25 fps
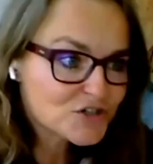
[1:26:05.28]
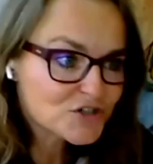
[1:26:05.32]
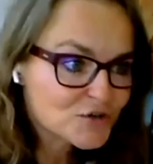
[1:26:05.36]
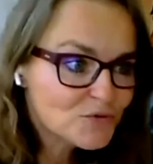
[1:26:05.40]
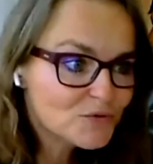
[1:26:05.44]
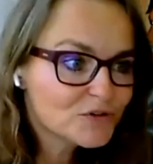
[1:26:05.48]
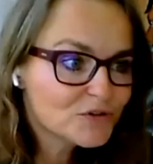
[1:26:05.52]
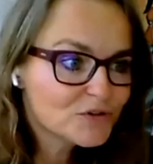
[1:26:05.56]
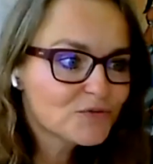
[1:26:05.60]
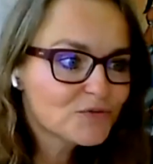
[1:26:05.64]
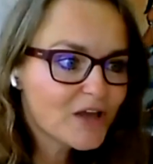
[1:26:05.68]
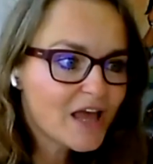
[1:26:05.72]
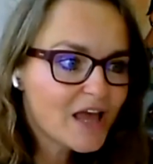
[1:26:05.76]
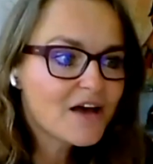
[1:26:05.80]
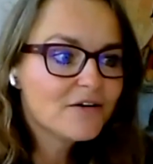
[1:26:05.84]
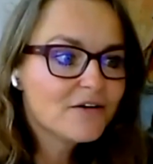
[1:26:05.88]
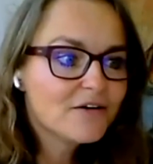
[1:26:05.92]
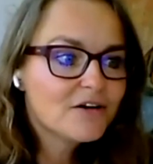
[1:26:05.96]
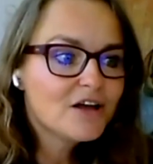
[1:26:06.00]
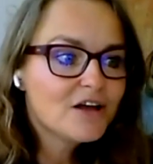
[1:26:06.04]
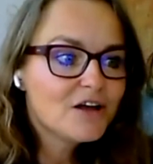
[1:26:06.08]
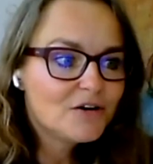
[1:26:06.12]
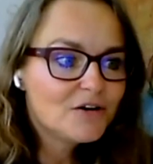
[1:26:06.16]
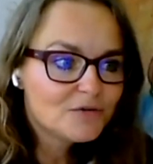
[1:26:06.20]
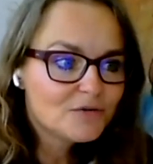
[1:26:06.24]
Get to the
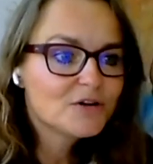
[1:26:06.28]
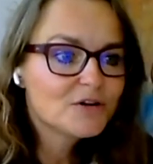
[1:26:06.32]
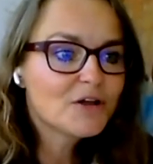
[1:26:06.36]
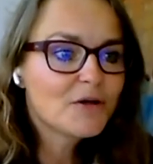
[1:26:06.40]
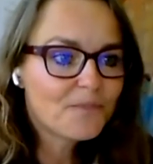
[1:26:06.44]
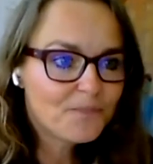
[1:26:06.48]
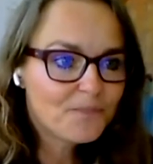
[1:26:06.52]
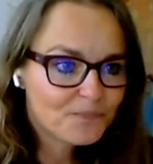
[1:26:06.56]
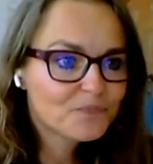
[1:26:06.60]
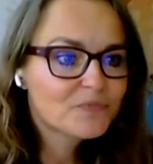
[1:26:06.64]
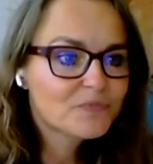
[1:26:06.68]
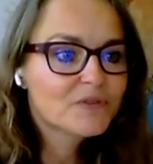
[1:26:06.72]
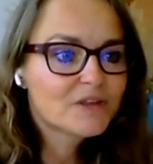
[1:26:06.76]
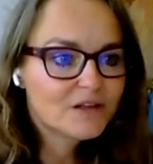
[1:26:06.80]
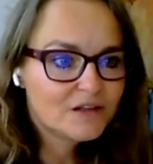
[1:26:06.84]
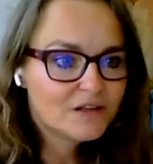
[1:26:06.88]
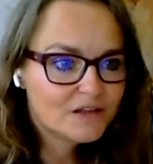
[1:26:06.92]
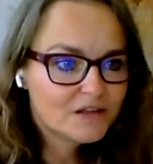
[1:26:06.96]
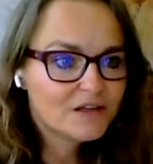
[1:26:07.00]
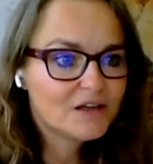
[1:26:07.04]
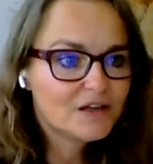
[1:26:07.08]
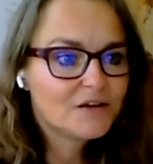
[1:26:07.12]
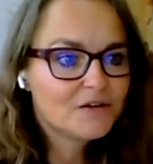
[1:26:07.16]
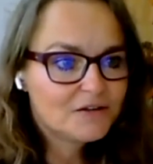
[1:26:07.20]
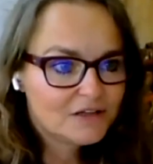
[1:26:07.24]
most important
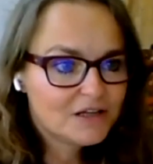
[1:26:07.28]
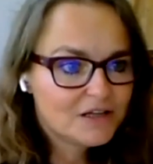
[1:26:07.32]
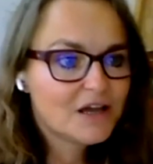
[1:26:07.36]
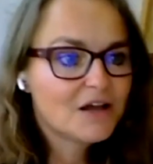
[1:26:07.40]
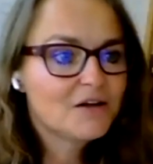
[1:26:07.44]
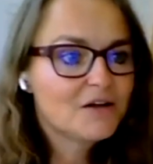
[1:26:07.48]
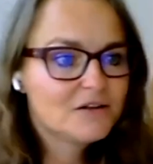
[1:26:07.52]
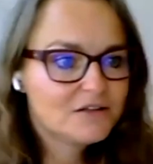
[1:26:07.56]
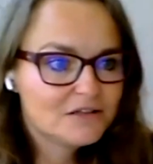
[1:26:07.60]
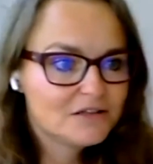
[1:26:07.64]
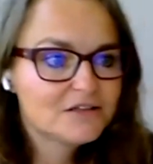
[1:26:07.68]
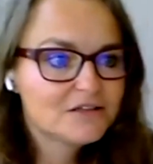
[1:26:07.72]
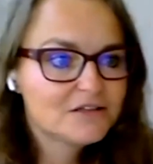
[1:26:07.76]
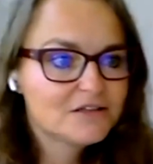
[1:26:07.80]
question, your